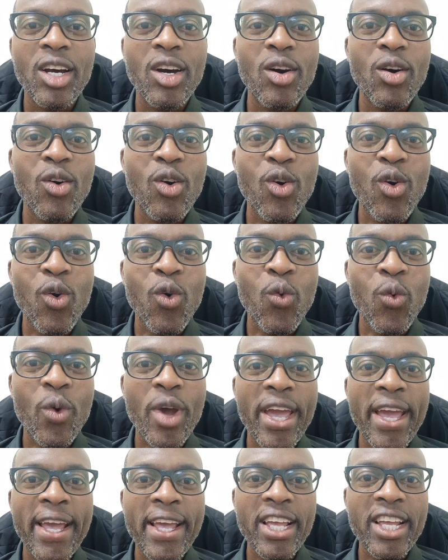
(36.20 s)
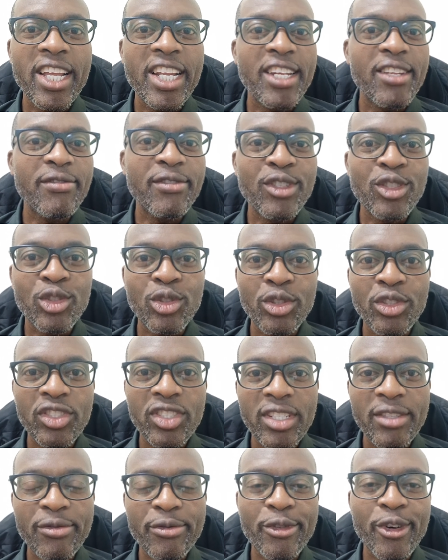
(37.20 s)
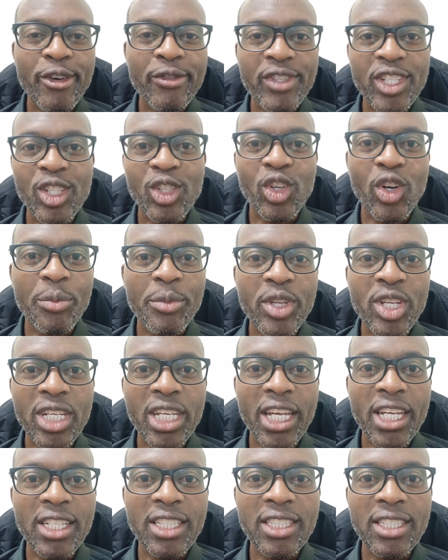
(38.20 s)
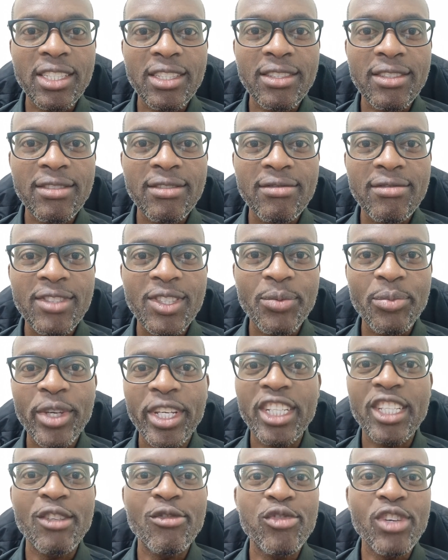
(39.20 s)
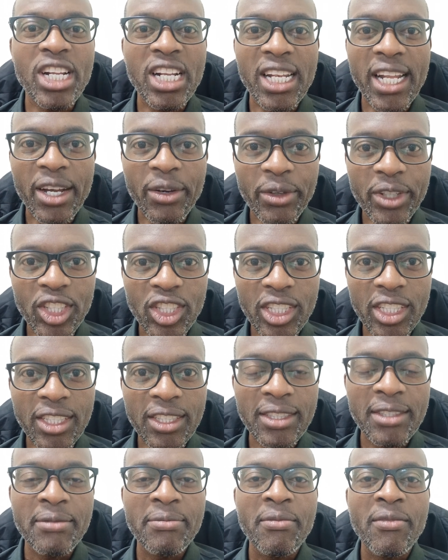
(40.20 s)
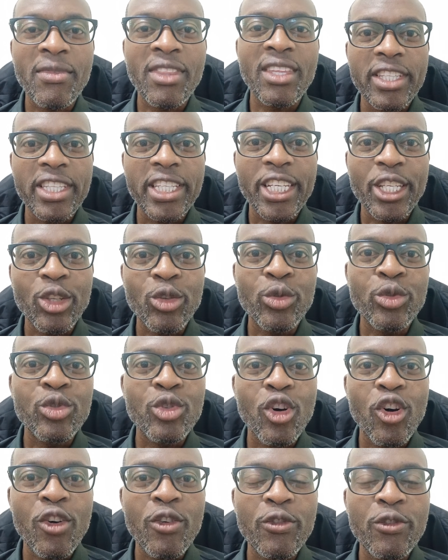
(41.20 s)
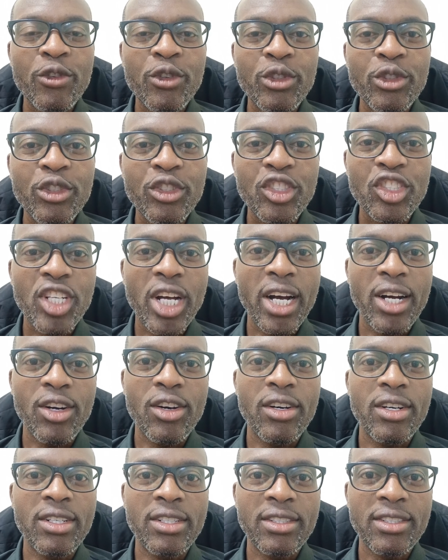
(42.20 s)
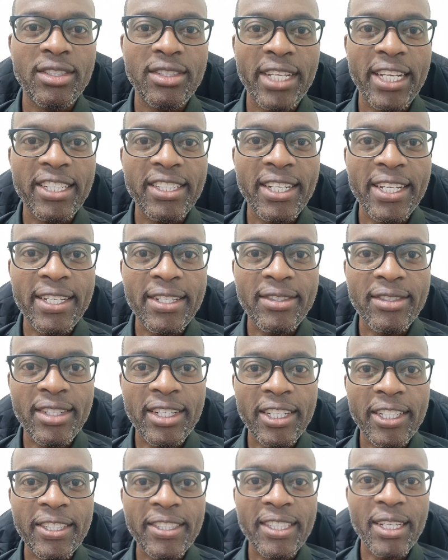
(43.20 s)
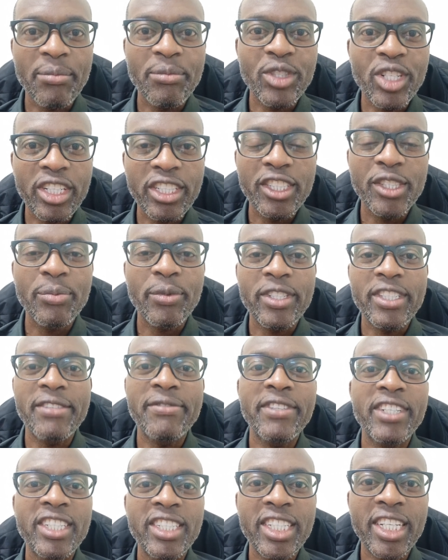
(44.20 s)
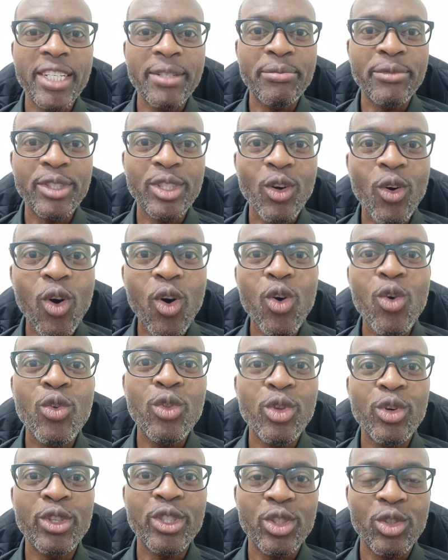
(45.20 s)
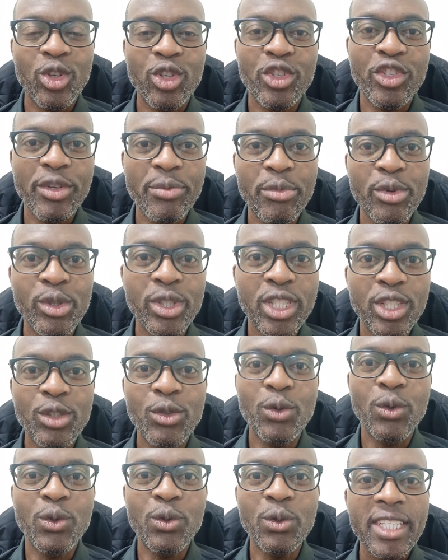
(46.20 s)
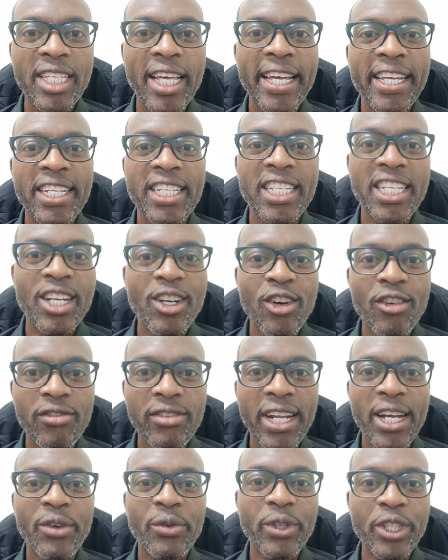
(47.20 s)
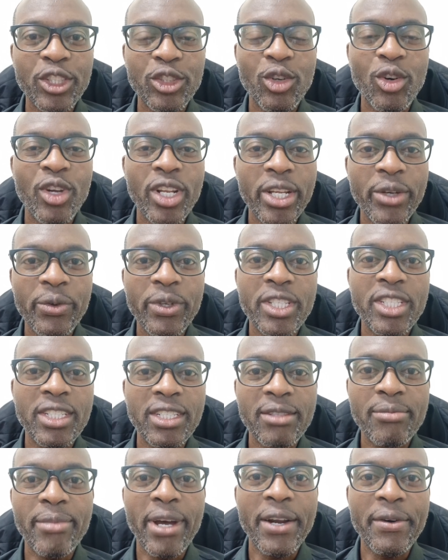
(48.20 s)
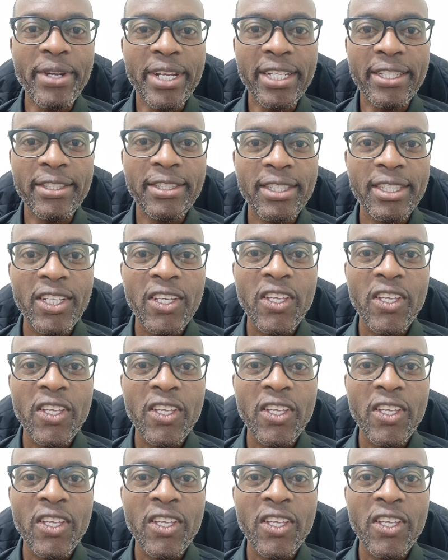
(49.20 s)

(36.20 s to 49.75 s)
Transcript: or where individuals involved in communication speak different languages. The use of jargon such as subject-specific terms, all those contribute to the idea of language or linguistic barriers.